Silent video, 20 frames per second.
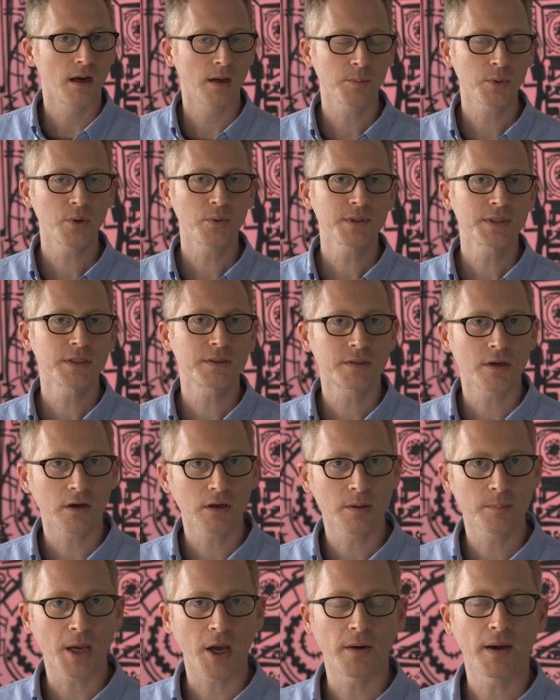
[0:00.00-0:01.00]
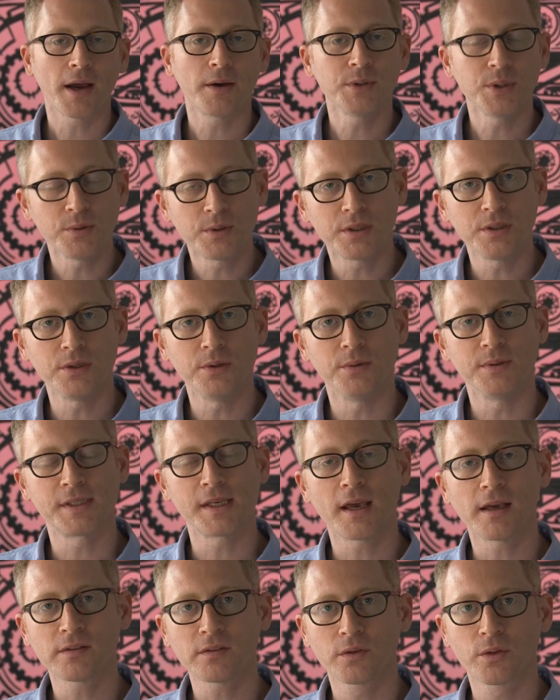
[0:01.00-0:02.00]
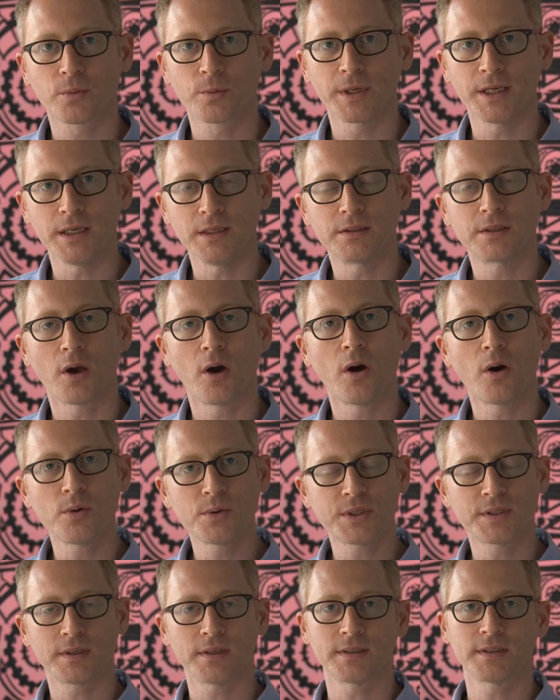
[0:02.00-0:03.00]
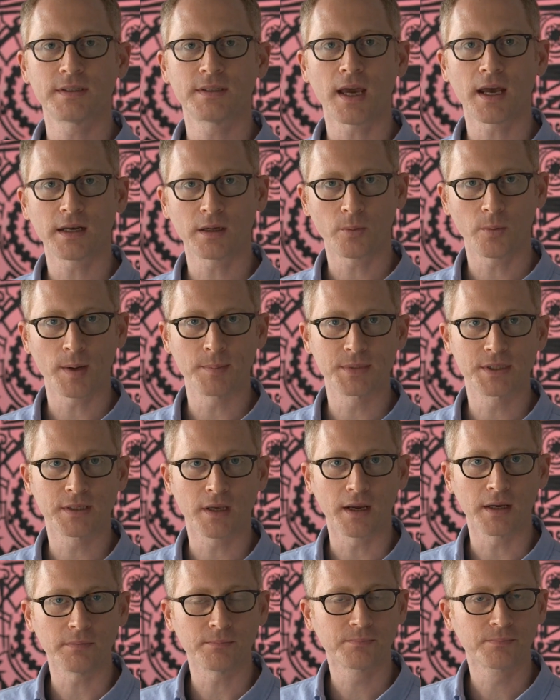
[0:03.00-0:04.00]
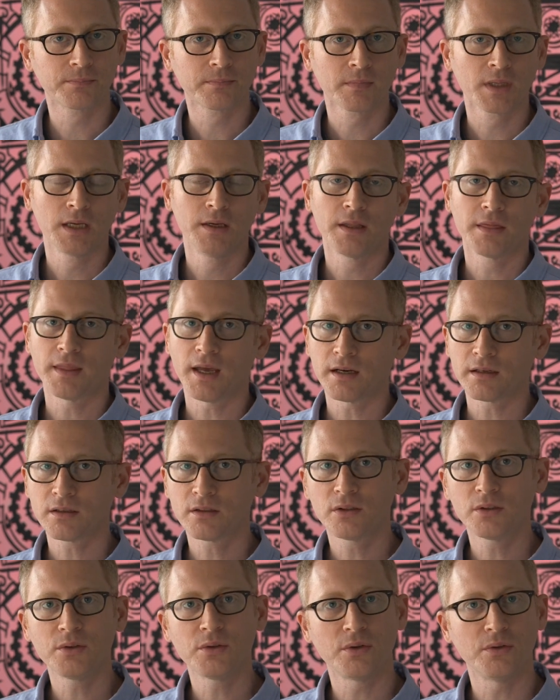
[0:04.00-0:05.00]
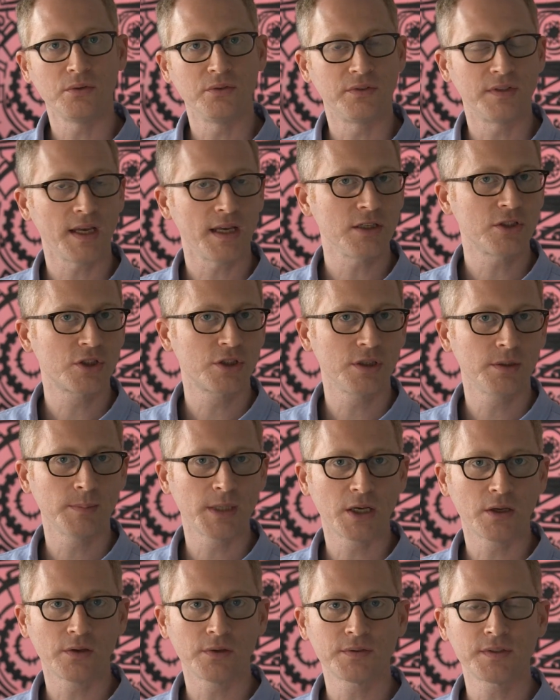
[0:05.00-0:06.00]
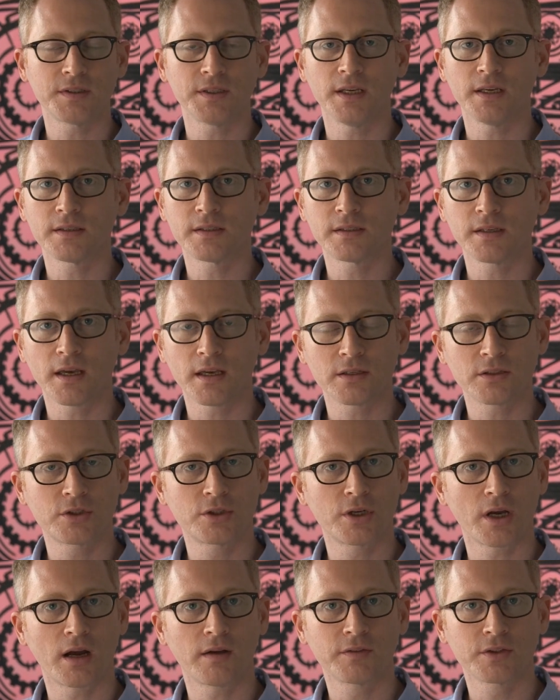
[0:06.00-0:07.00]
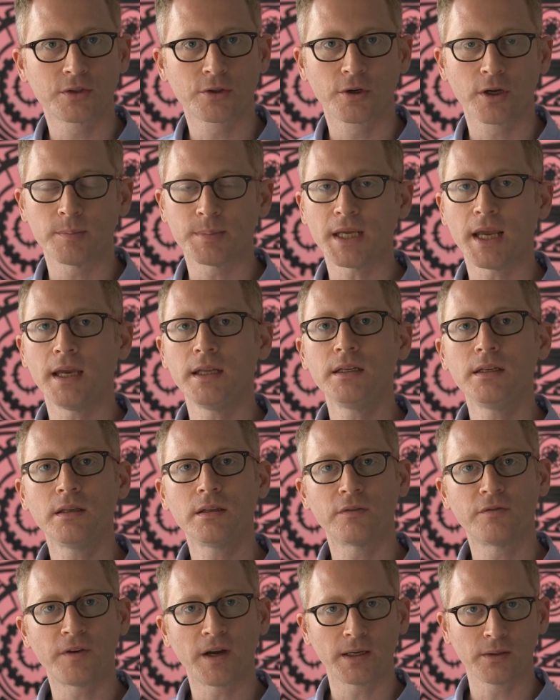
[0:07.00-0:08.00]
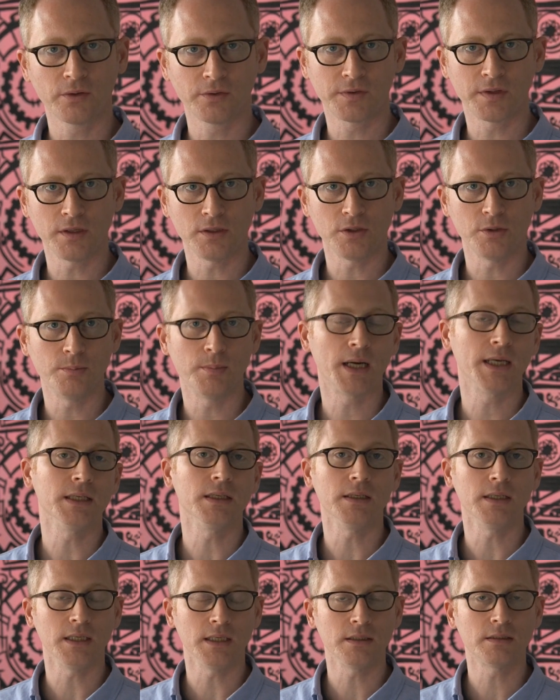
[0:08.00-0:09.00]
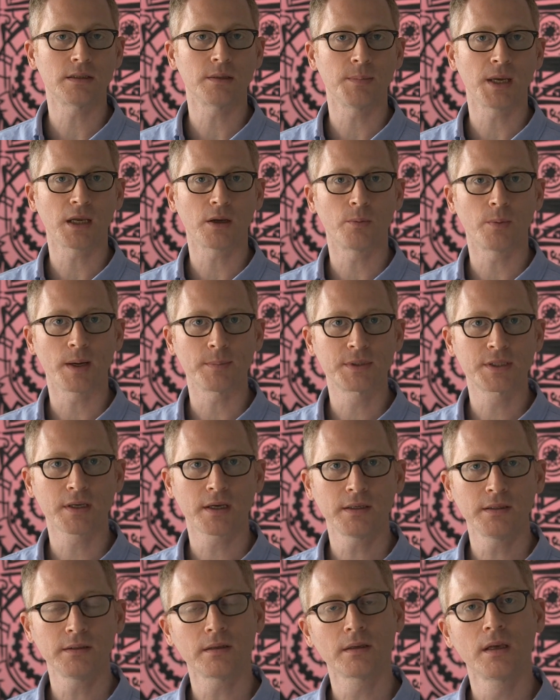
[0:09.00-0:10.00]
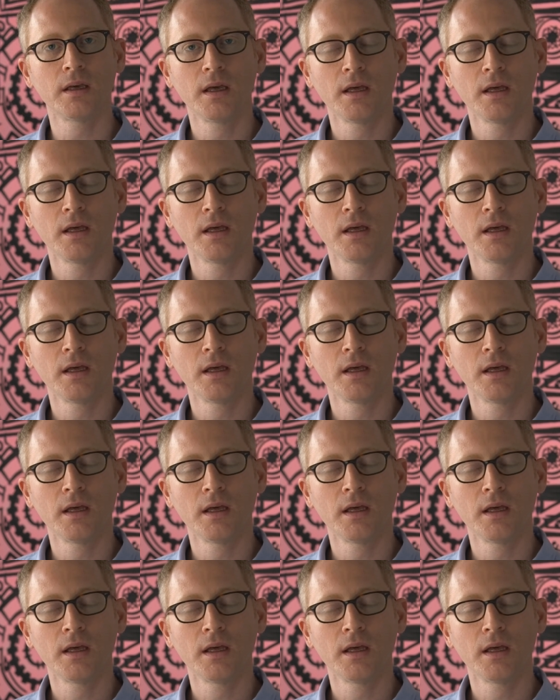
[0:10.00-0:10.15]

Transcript: I'm going to talk about how you can use S3 to host a static website. That includes HTML, CSS, JavaScript, any of the files that you might need to make a website.